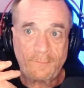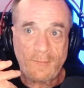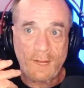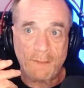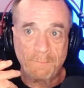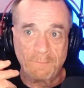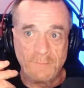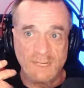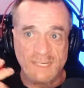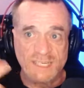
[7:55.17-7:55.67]

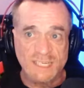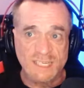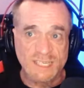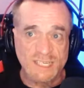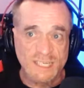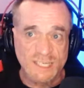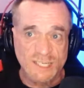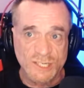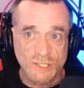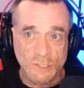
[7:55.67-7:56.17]

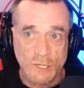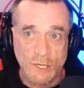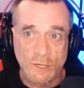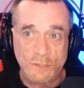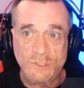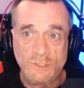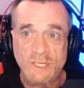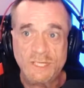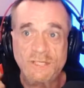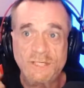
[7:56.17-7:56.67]
Businesses are
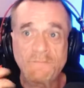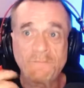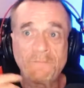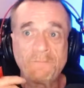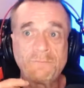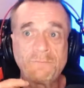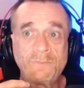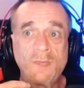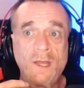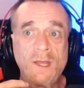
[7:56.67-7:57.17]
closing,
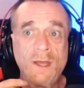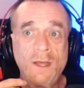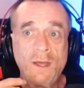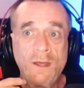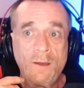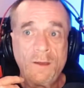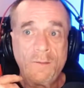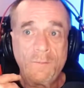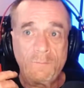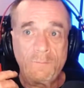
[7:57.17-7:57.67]

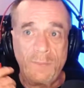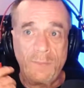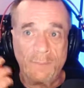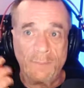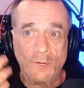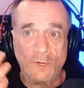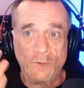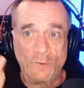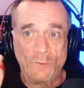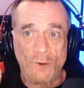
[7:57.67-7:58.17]

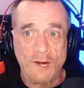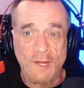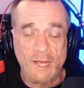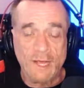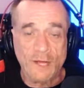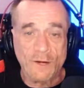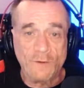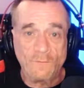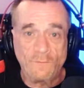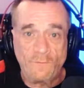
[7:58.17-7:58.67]
people are running
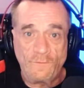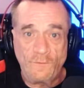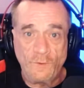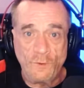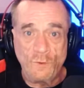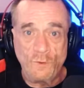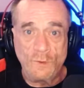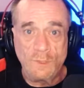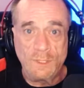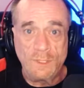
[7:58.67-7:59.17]
out of
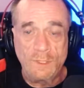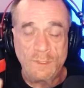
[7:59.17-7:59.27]
food,